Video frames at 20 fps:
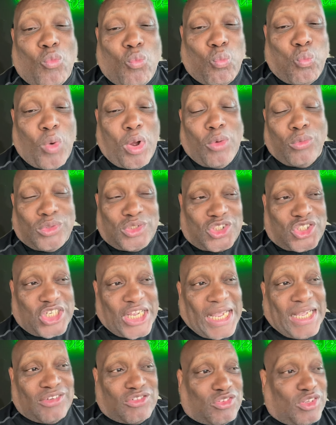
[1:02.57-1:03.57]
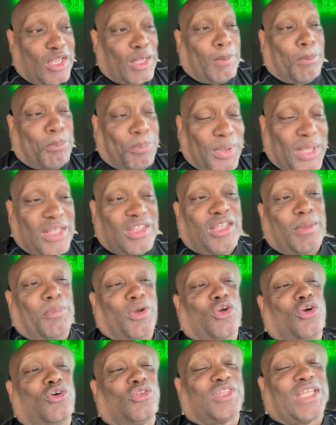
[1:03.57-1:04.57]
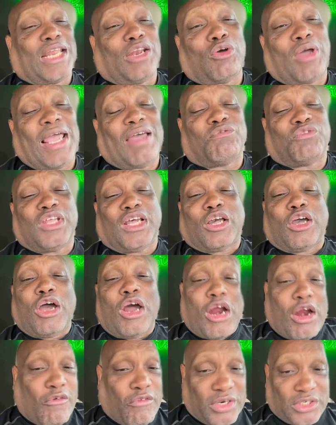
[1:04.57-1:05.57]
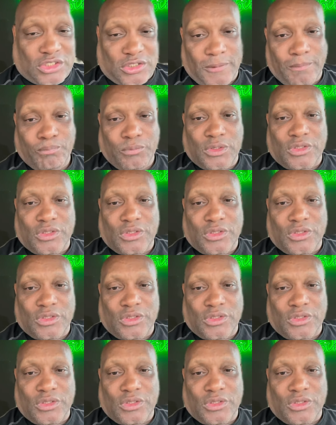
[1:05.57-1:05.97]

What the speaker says: won't change their opinion because they don't have the courage